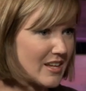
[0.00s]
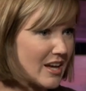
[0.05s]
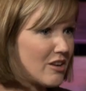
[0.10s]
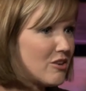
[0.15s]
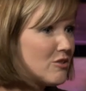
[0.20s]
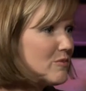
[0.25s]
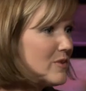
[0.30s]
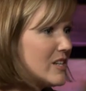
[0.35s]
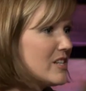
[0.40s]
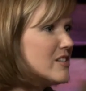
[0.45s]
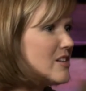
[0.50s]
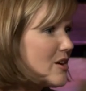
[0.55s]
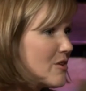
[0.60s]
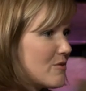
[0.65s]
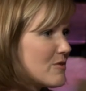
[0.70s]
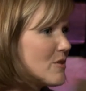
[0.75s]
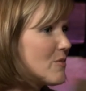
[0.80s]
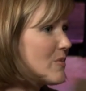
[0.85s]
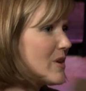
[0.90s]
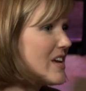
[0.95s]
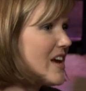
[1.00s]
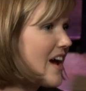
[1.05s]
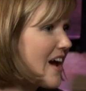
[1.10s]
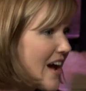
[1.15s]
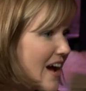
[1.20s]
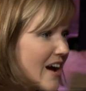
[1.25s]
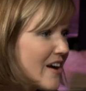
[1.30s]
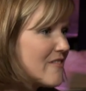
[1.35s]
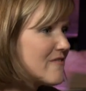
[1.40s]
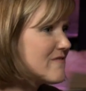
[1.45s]
How do we know that we
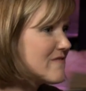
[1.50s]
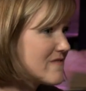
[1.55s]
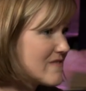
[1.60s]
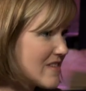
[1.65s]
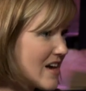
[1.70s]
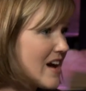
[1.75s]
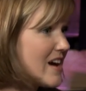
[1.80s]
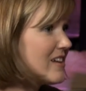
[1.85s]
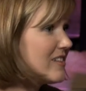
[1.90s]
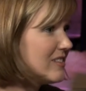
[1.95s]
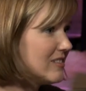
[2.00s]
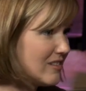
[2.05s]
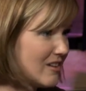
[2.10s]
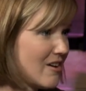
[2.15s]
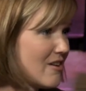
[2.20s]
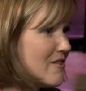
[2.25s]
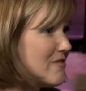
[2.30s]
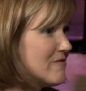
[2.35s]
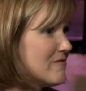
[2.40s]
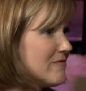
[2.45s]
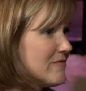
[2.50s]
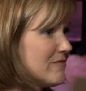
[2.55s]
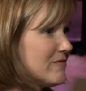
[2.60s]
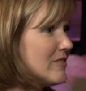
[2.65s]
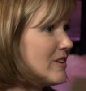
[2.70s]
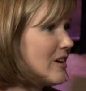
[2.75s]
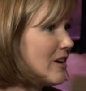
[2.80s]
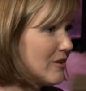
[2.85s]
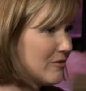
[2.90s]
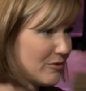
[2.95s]
have that love
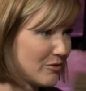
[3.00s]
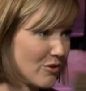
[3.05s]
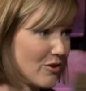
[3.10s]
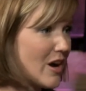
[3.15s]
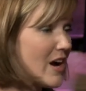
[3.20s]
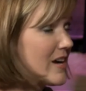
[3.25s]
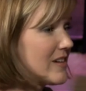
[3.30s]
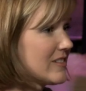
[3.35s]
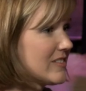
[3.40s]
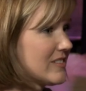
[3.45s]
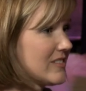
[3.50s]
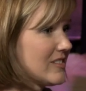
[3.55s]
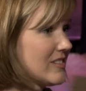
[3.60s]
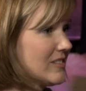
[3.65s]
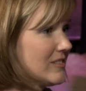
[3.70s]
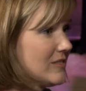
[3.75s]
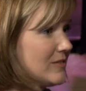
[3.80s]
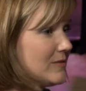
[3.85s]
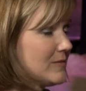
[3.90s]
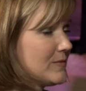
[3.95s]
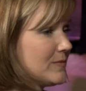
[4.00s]
okay. of Christ? Sure.